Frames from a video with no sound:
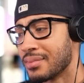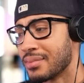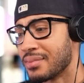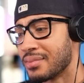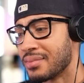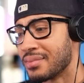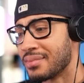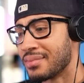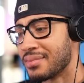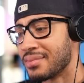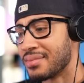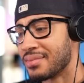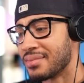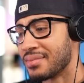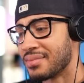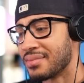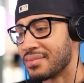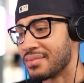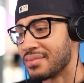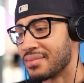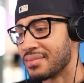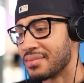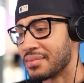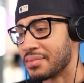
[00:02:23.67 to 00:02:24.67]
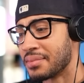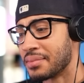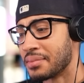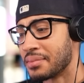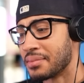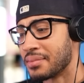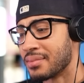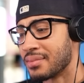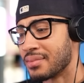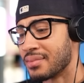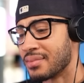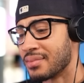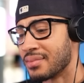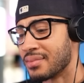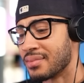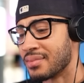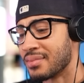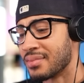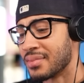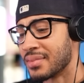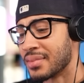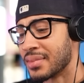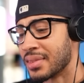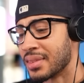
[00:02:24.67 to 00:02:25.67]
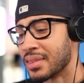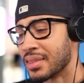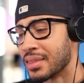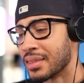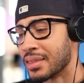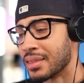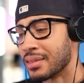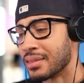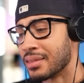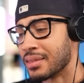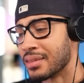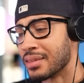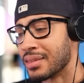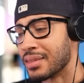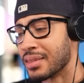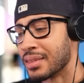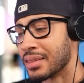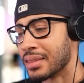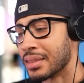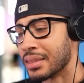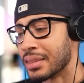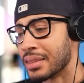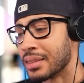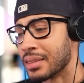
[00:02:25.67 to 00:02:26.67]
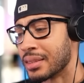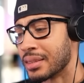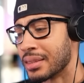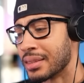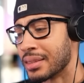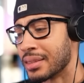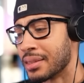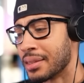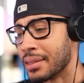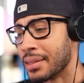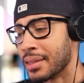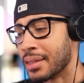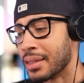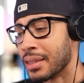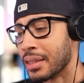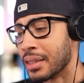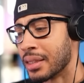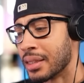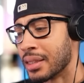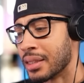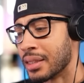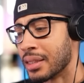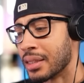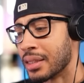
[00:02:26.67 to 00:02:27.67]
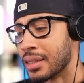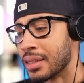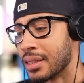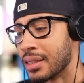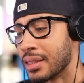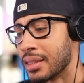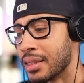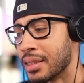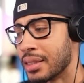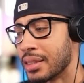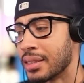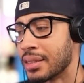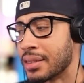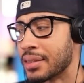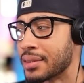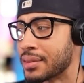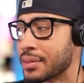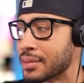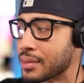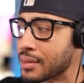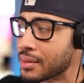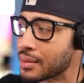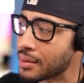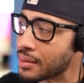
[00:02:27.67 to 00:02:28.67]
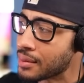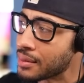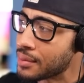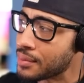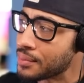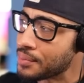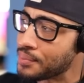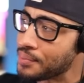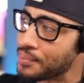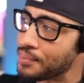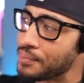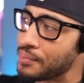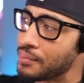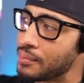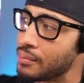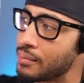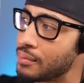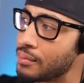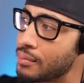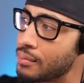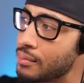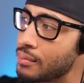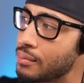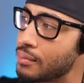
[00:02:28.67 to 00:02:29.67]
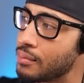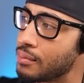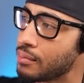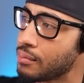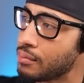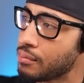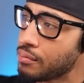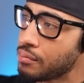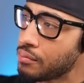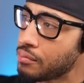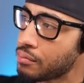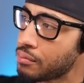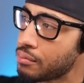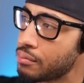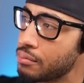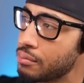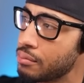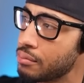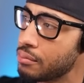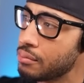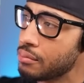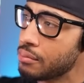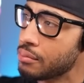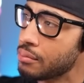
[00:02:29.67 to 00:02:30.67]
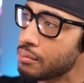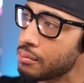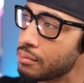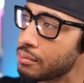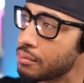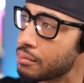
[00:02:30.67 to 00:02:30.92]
The person shown says nothing.